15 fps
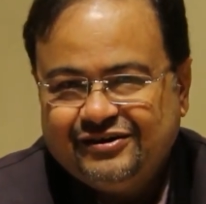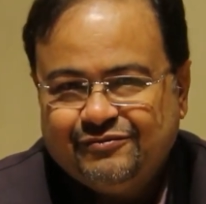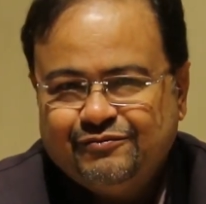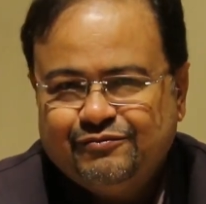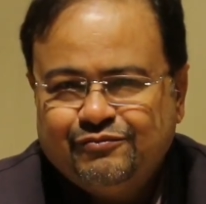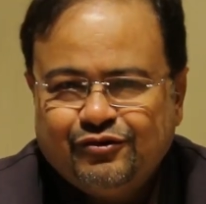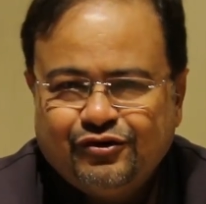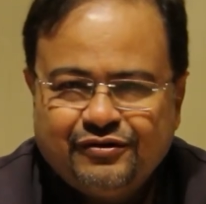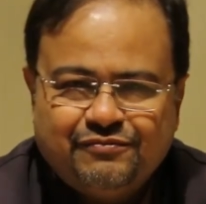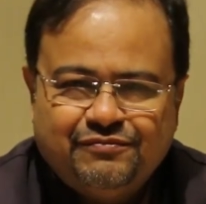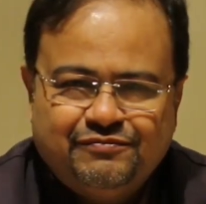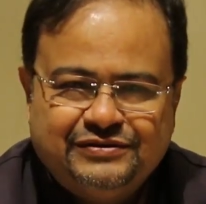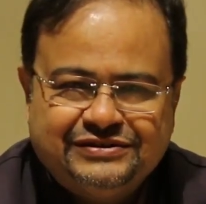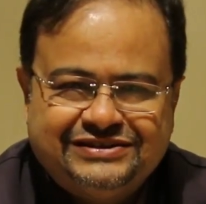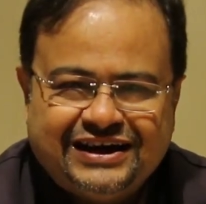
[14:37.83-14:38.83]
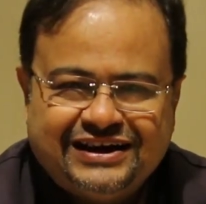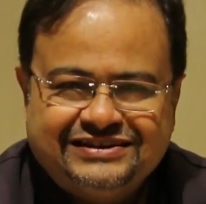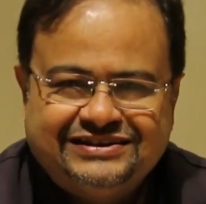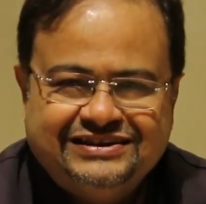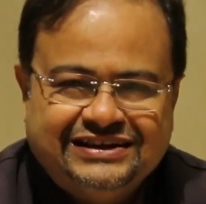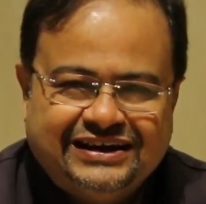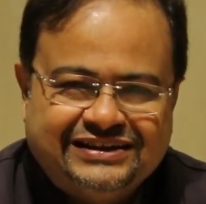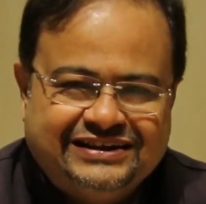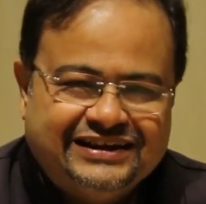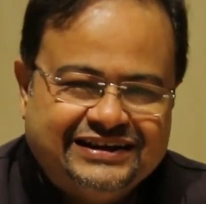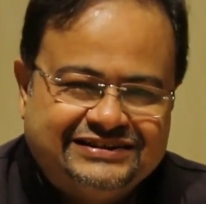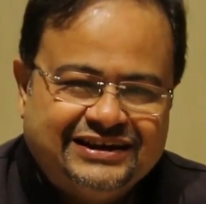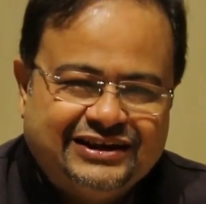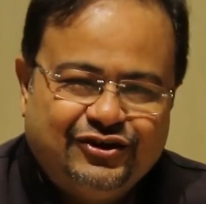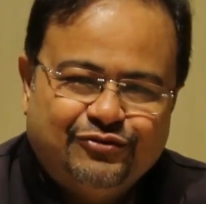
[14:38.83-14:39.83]
More precisely, I think
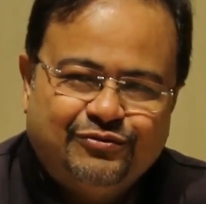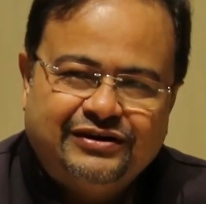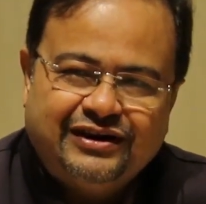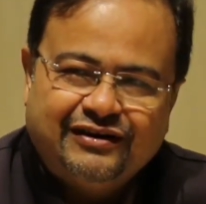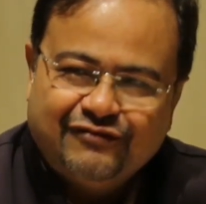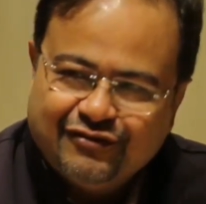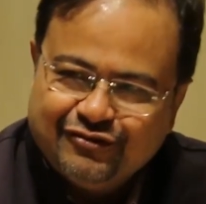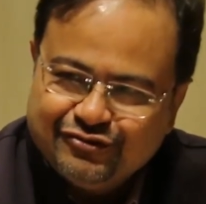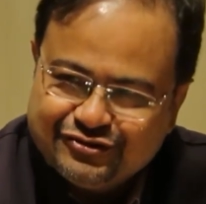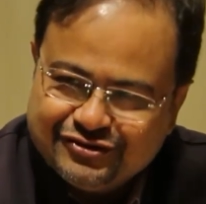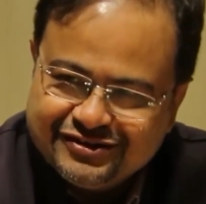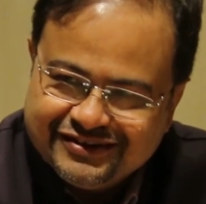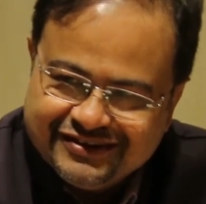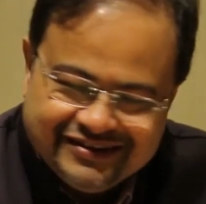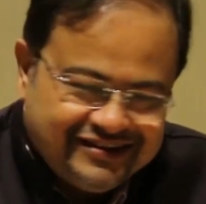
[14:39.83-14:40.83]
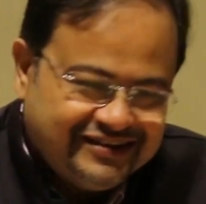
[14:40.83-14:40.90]
it's a human evolution,